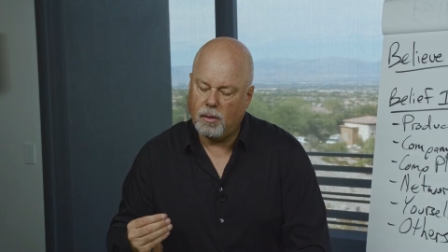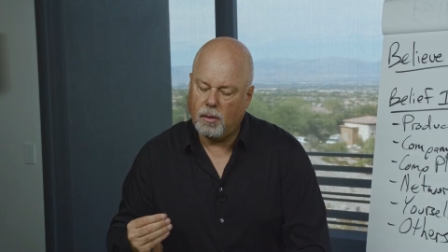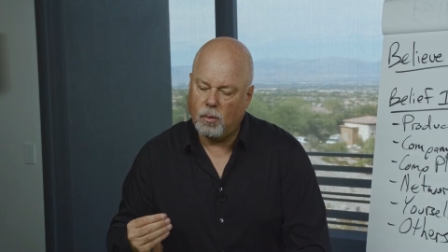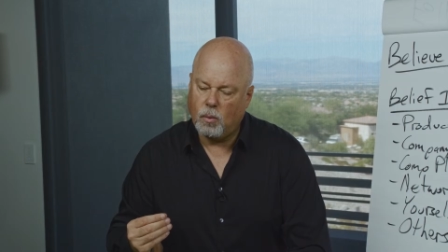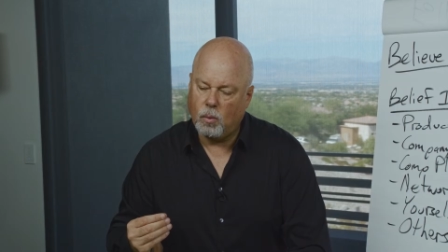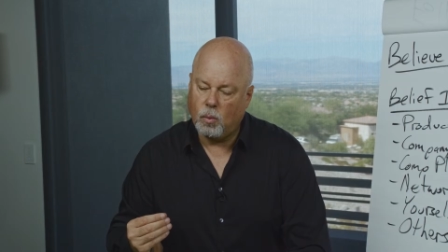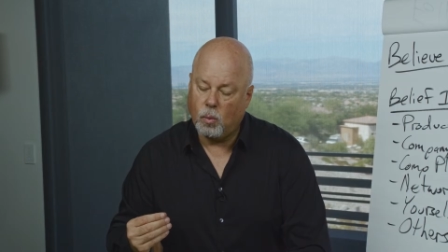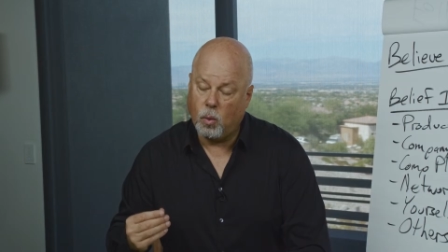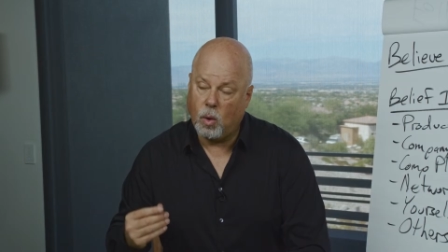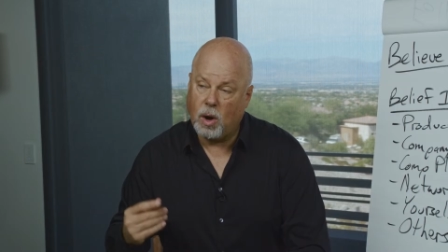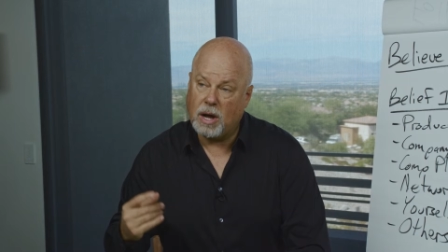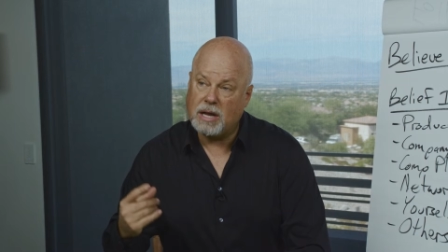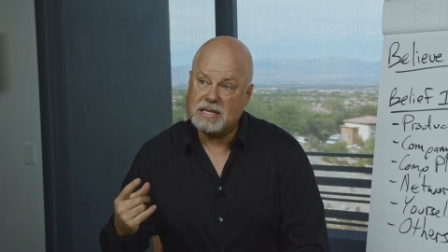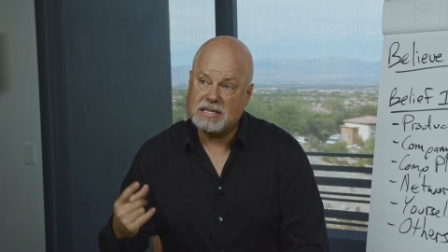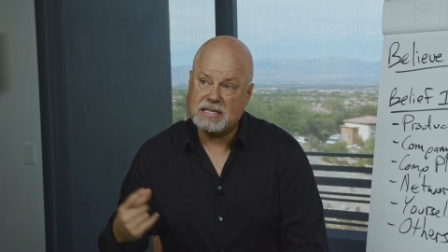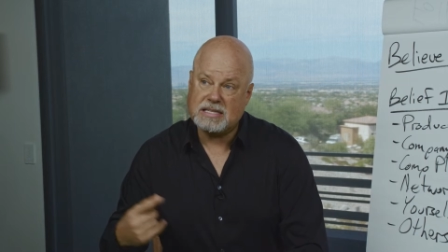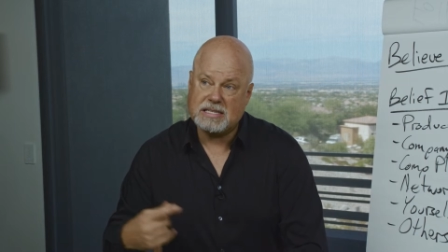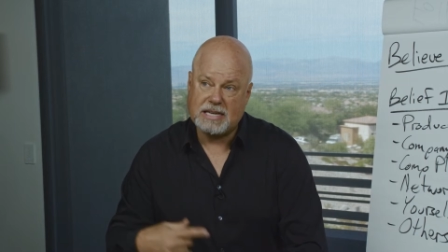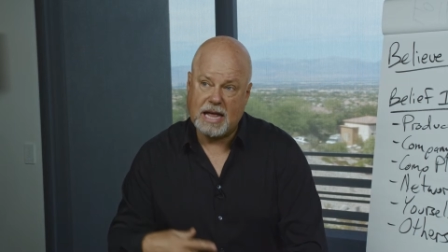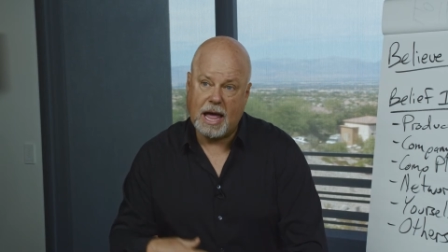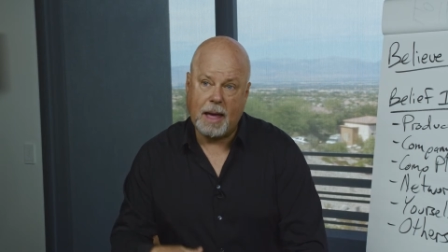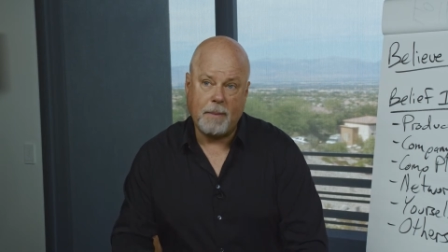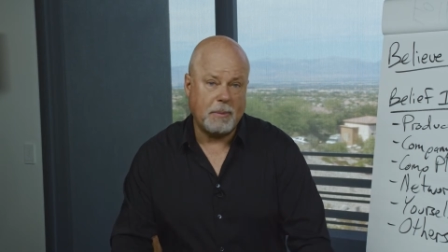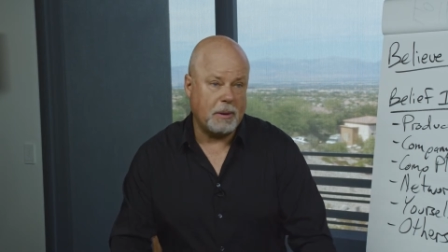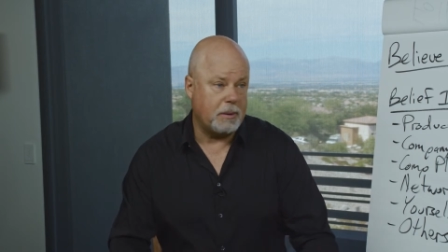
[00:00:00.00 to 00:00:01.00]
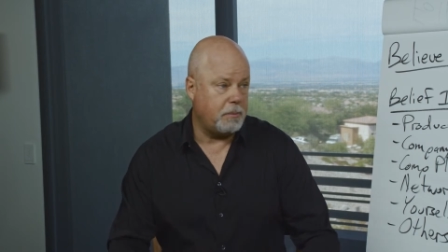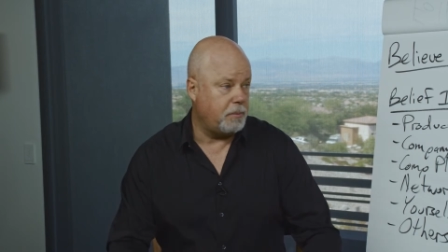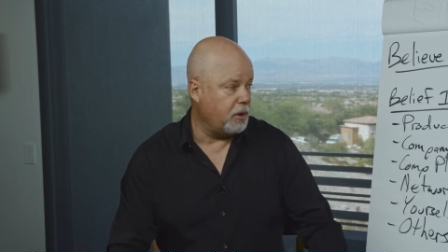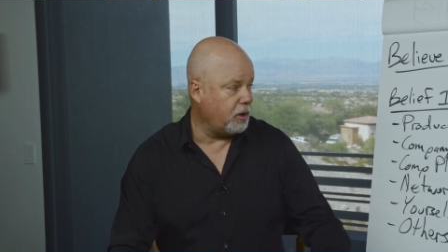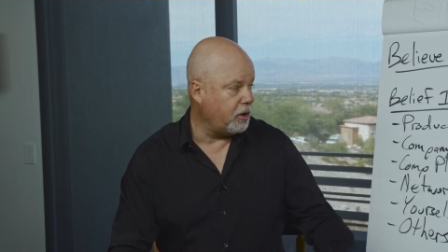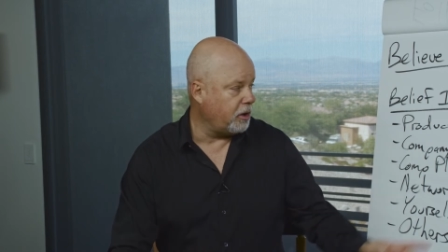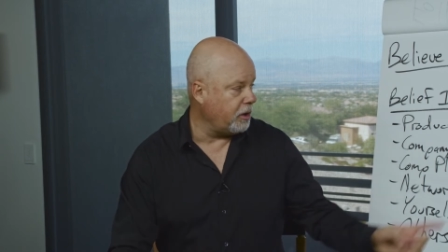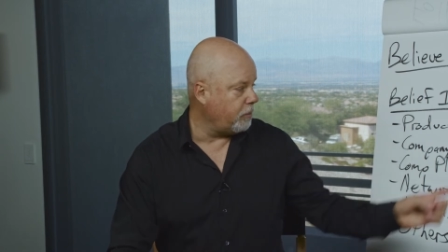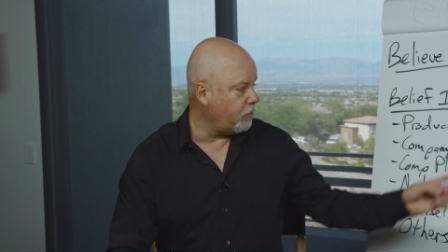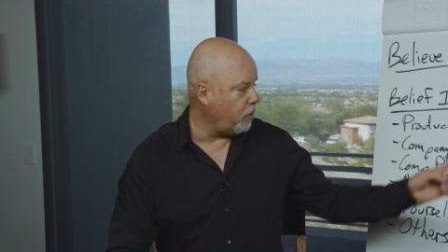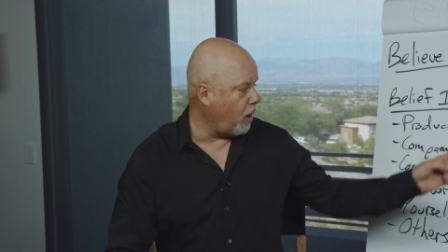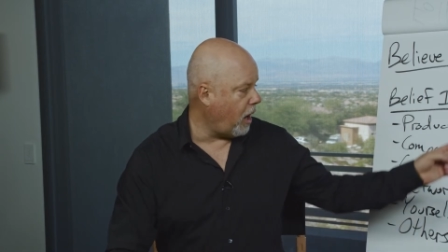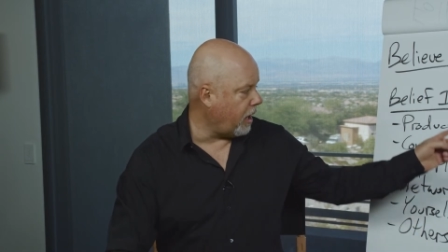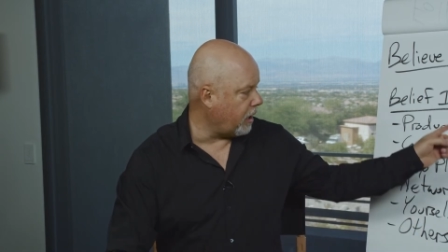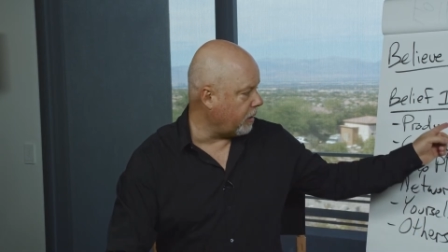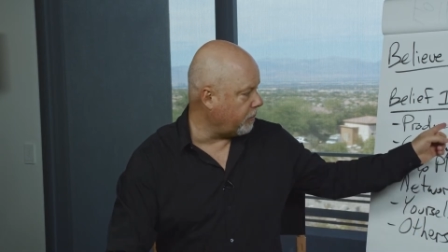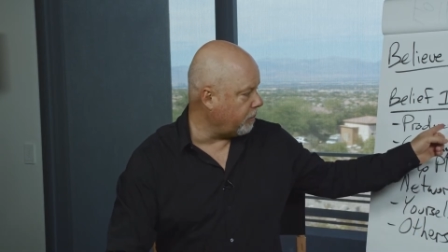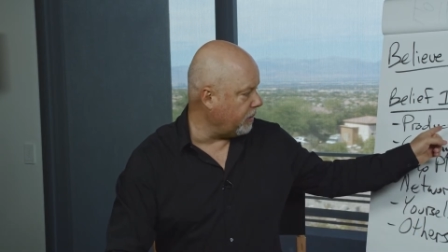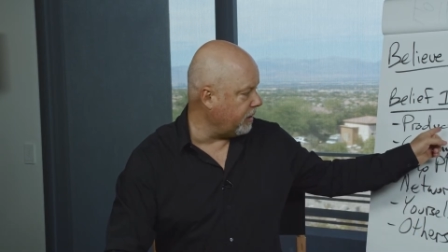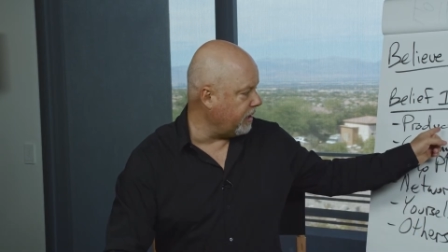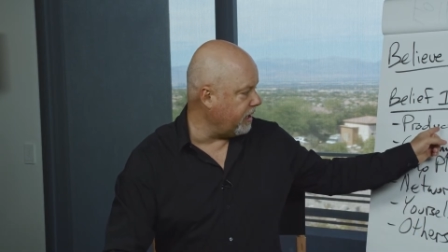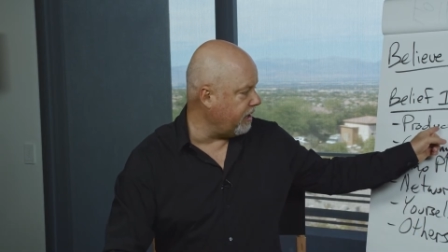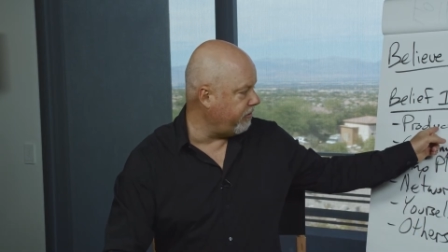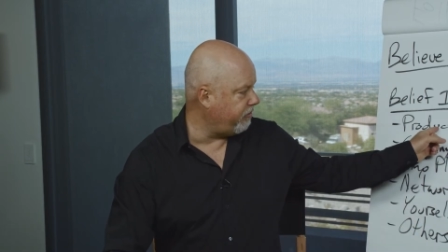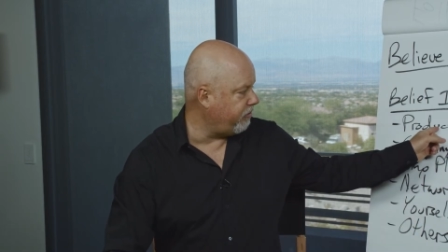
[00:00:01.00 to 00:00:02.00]
one step in building product
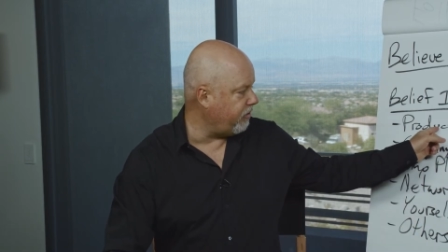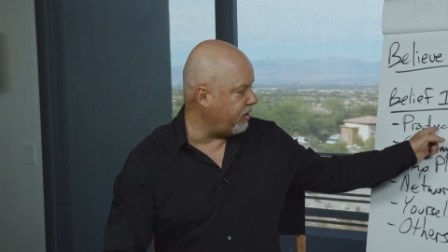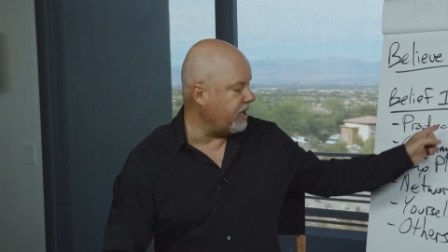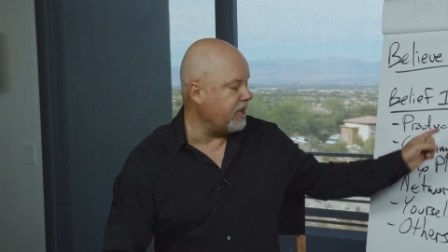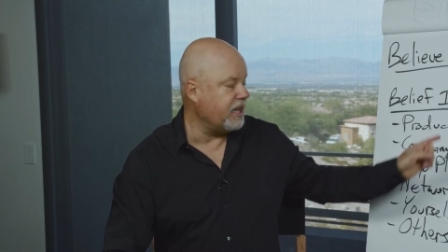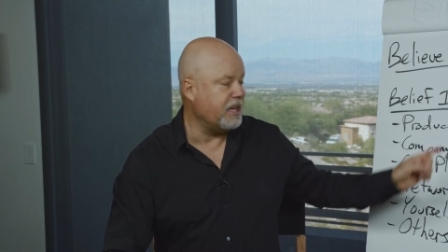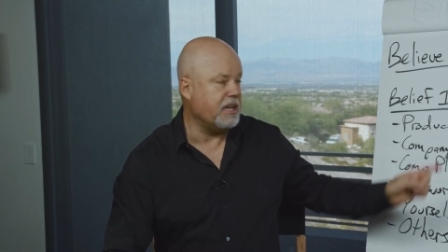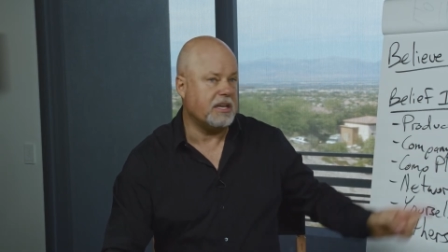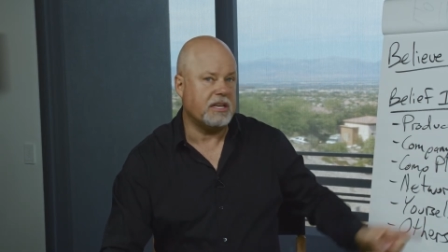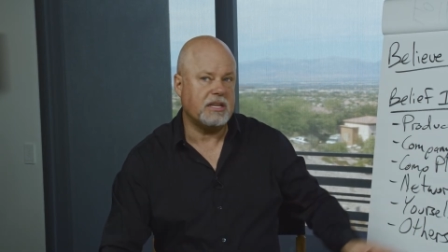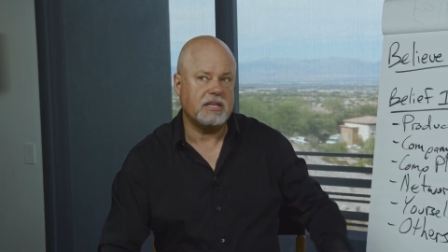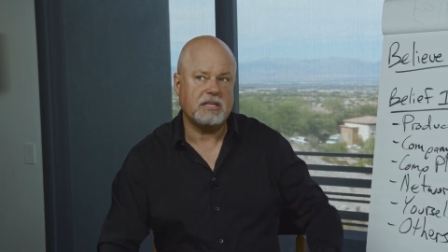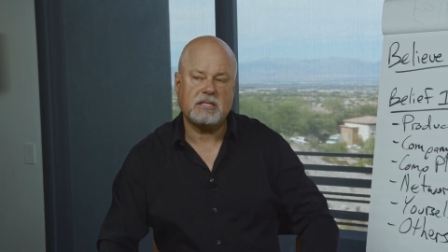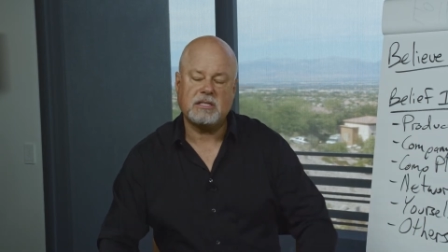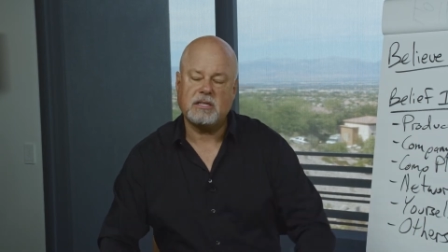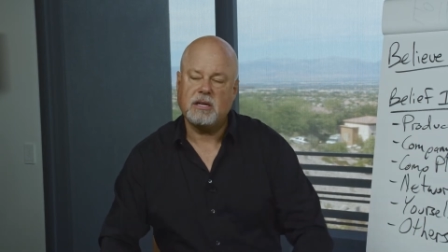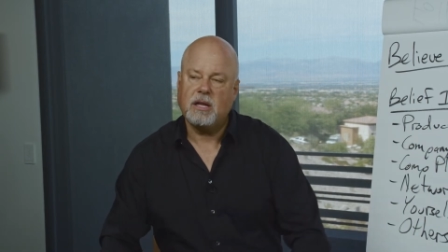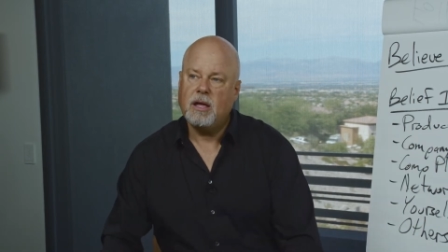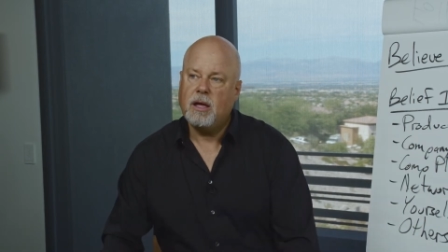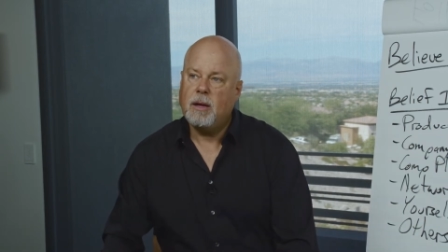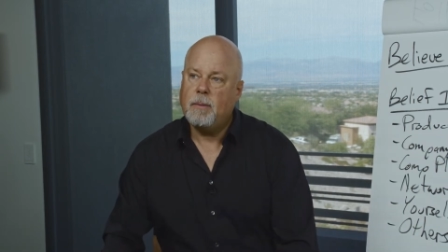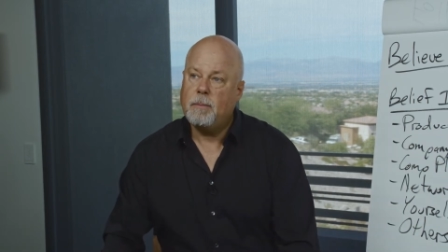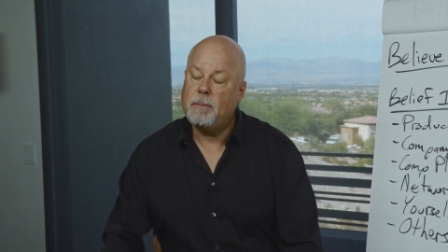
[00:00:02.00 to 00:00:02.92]
belief is